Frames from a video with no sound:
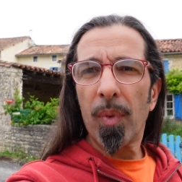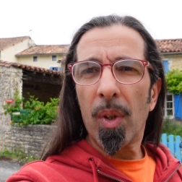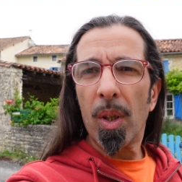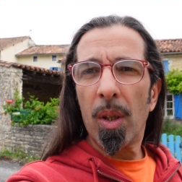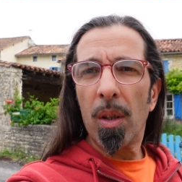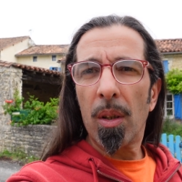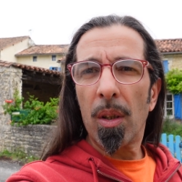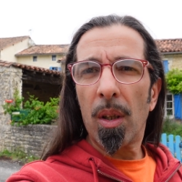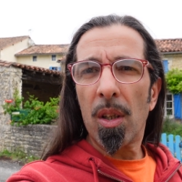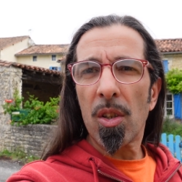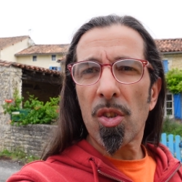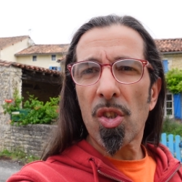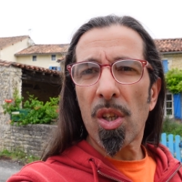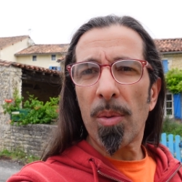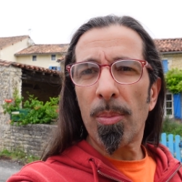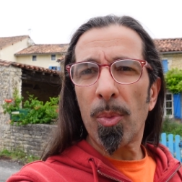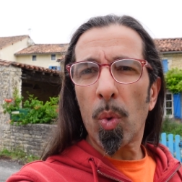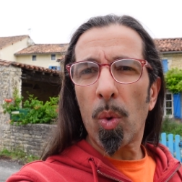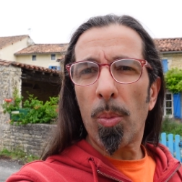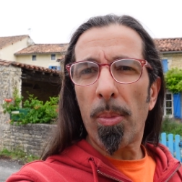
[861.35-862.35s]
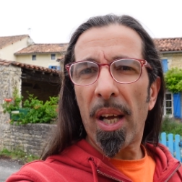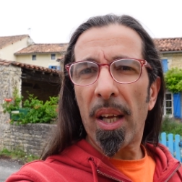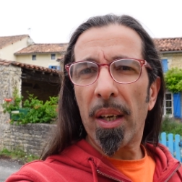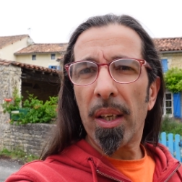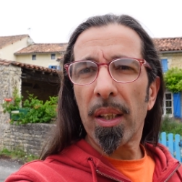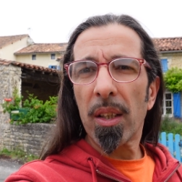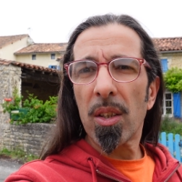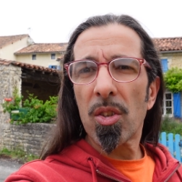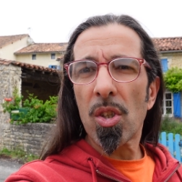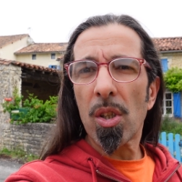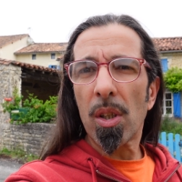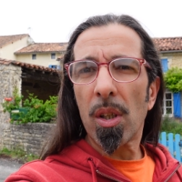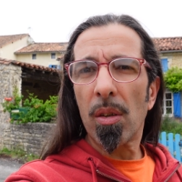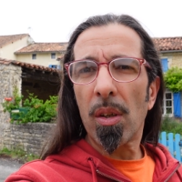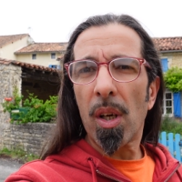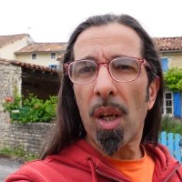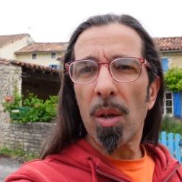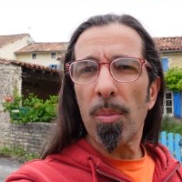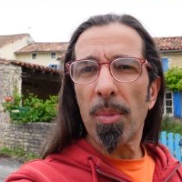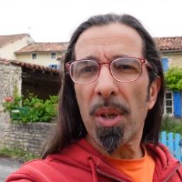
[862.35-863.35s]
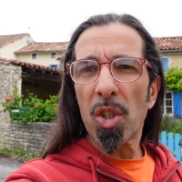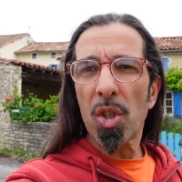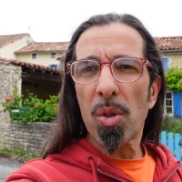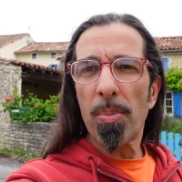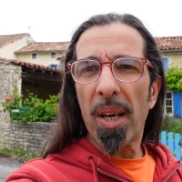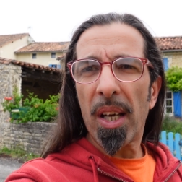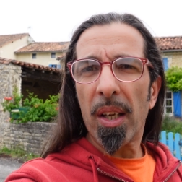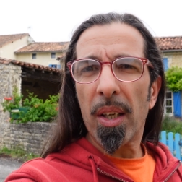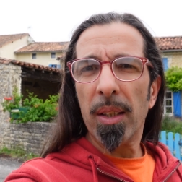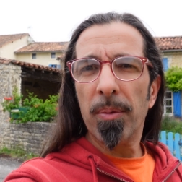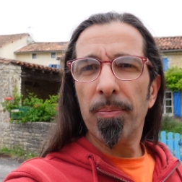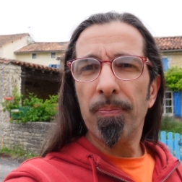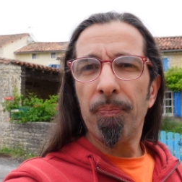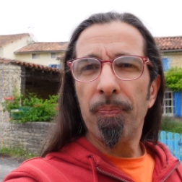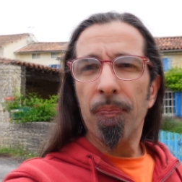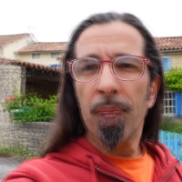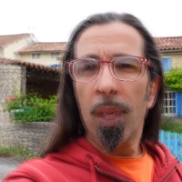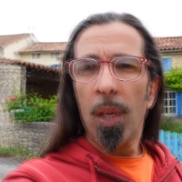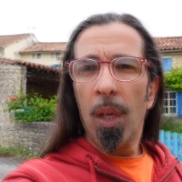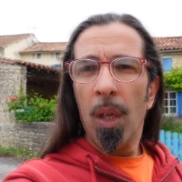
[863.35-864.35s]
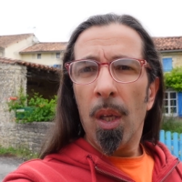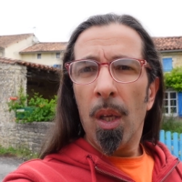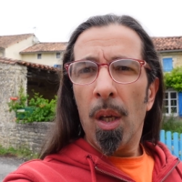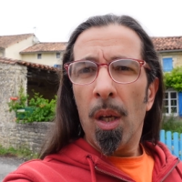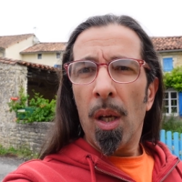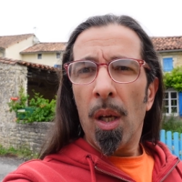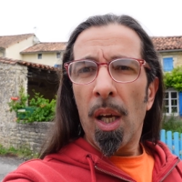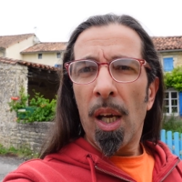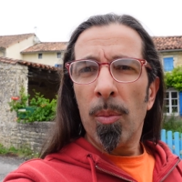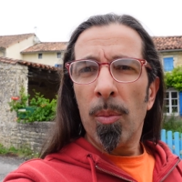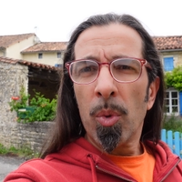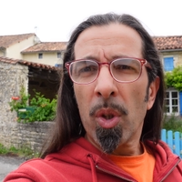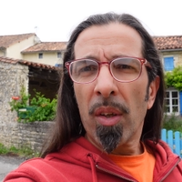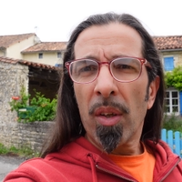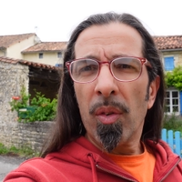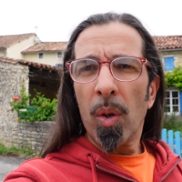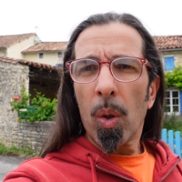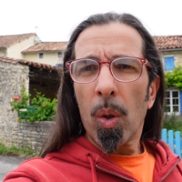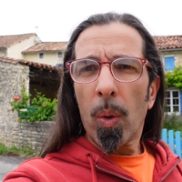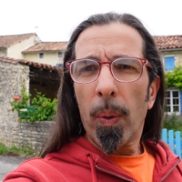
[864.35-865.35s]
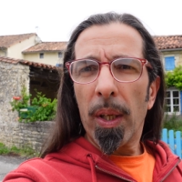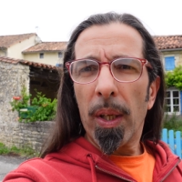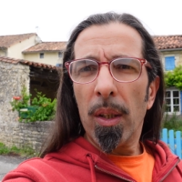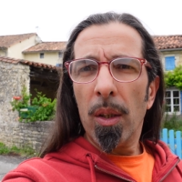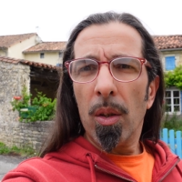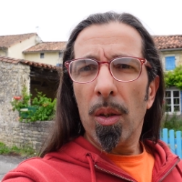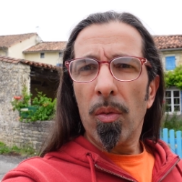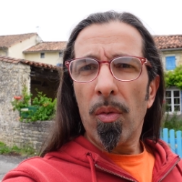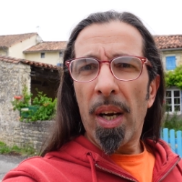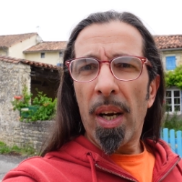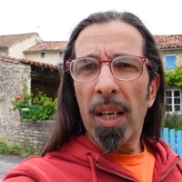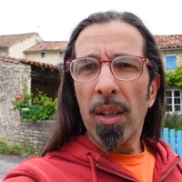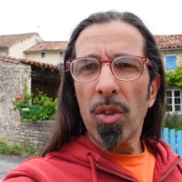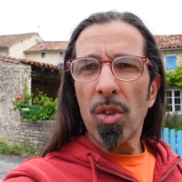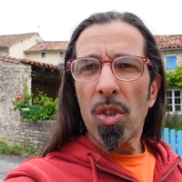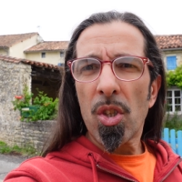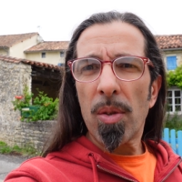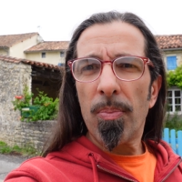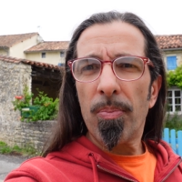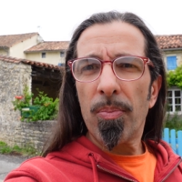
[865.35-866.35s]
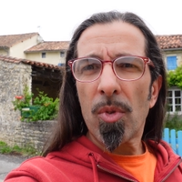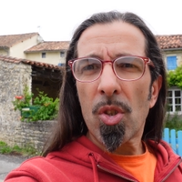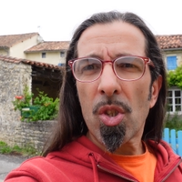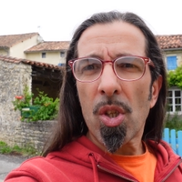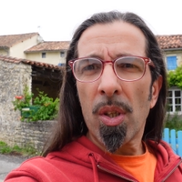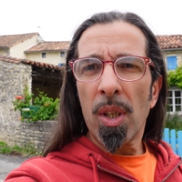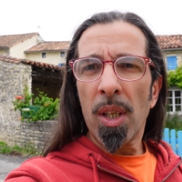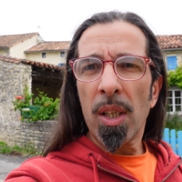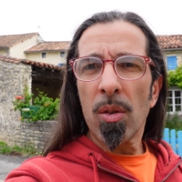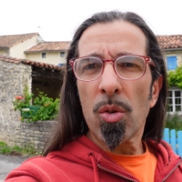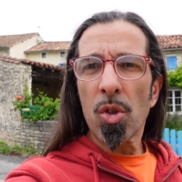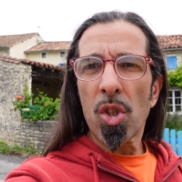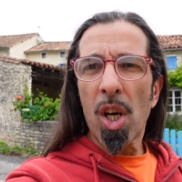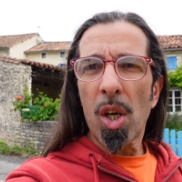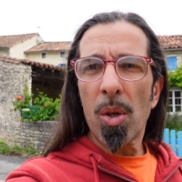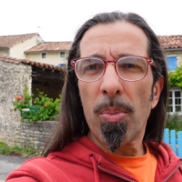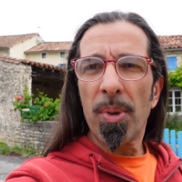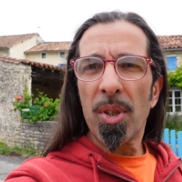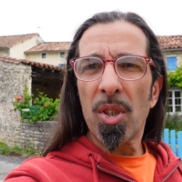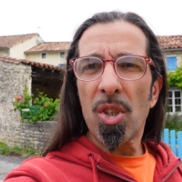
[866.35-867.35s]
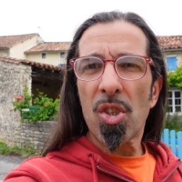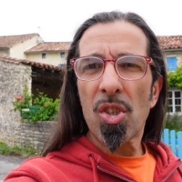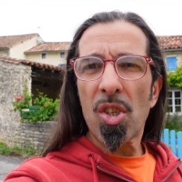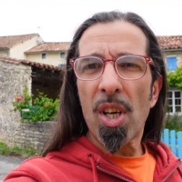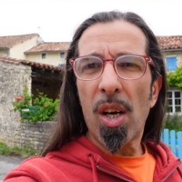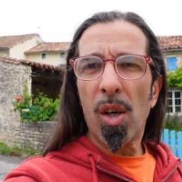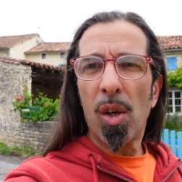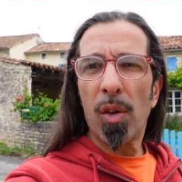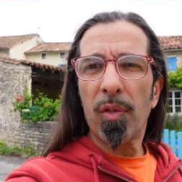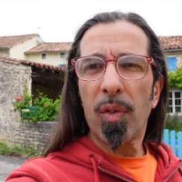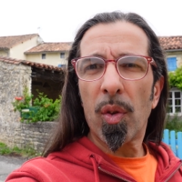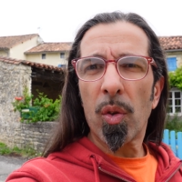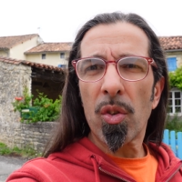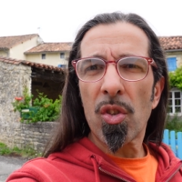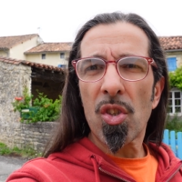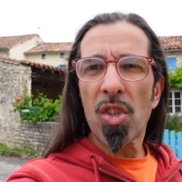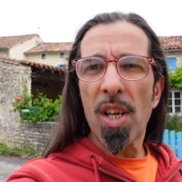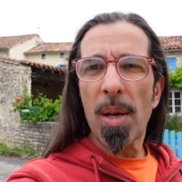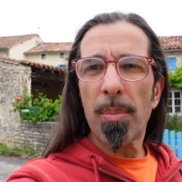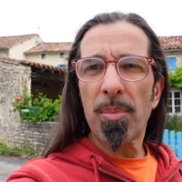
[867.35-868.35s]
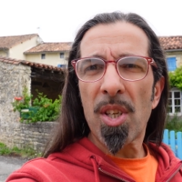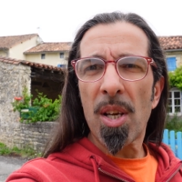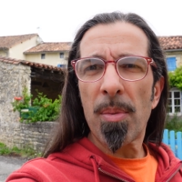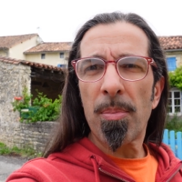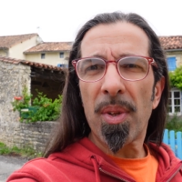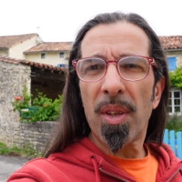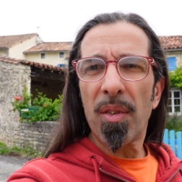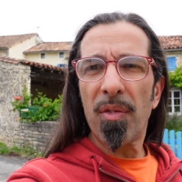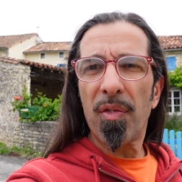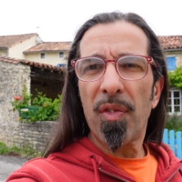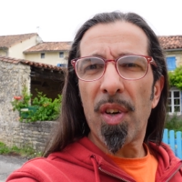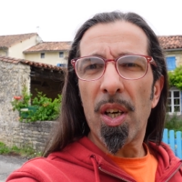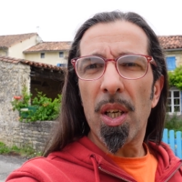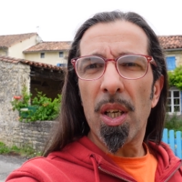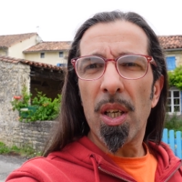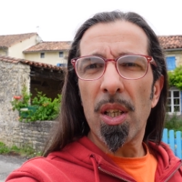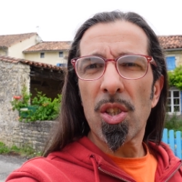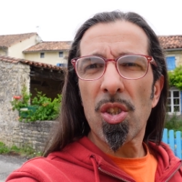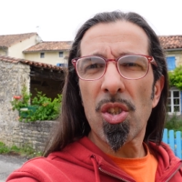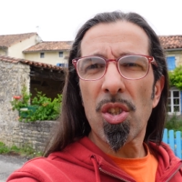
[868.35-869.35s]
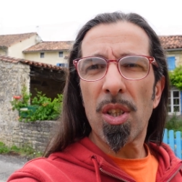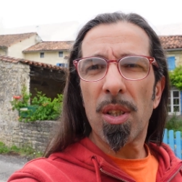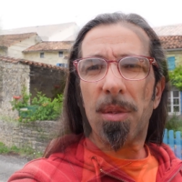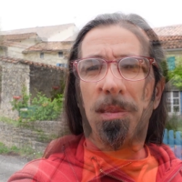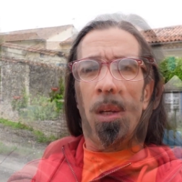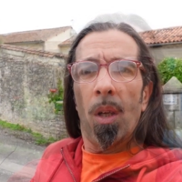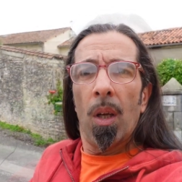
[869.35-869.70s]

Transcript: I'll ask him more about it, because I don't know much about it. And we'll give you a quick look round. So Neil's hoping to set off on September the 1st.